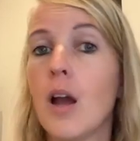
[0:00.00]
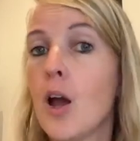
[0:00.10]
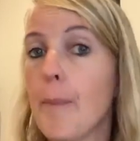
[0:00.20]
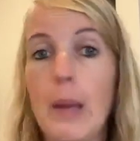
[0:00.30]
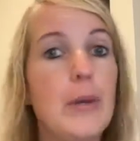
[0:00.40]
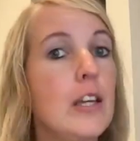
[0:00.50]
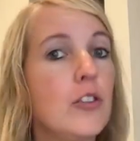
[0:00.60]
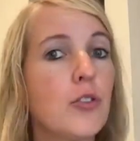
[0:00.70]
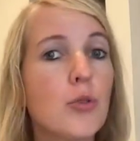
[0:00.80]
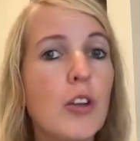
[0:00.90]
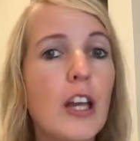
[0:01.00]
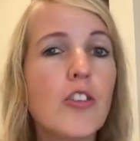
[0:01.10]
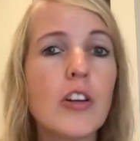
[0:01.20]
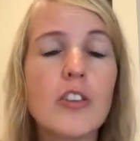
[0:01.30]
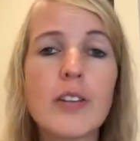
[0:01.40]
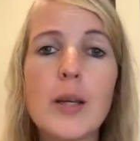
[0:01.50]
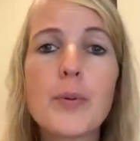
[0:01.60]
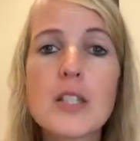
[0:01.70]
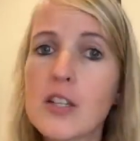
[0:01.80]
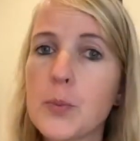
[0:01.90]
Maybe it's to schedule a sleep
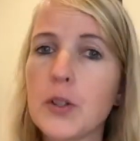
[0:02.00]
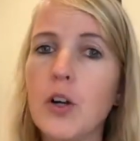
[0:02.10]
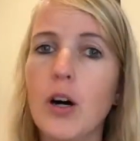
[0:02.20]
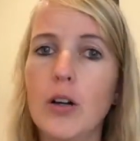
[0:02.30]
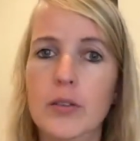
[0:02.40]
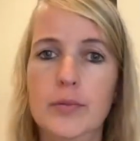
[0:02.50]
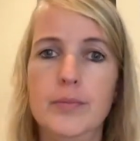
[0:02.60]
assessment call.